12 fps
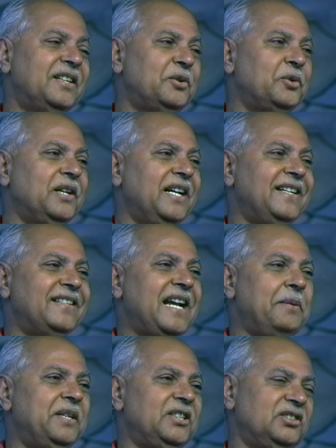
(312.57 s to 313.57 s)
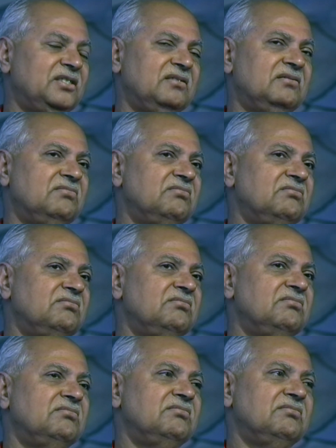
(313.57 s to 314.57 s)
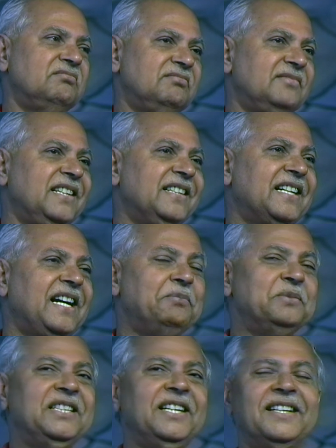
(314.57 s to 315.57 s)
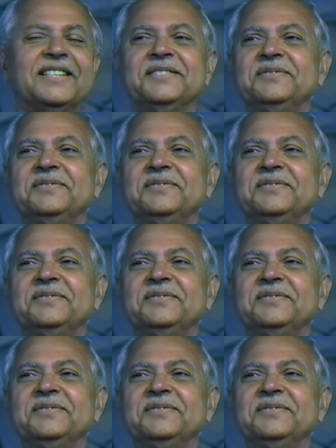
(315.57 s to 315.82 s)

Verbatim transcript: through the examination, then come here.